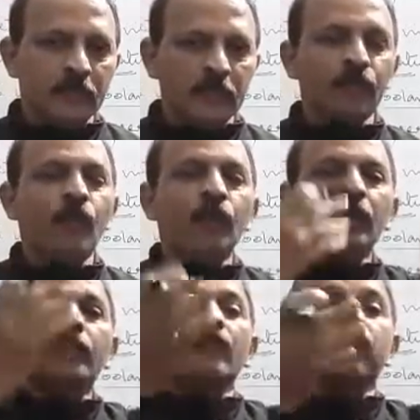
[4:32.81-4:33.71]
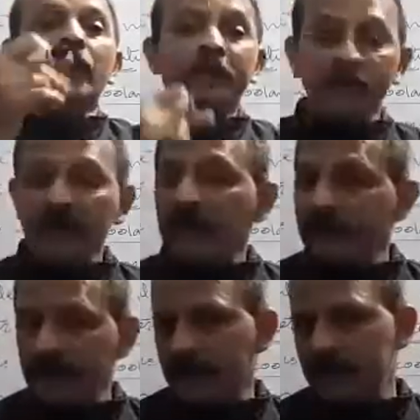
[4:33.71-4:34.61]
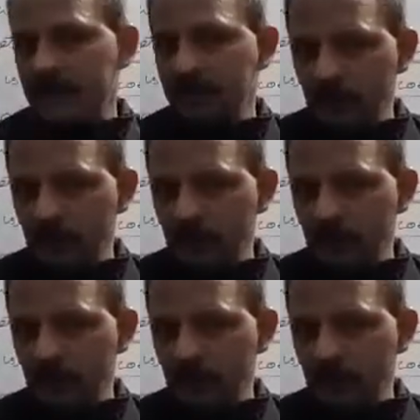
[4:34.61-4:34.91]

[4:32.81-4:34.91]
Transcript: the volume of water will increase,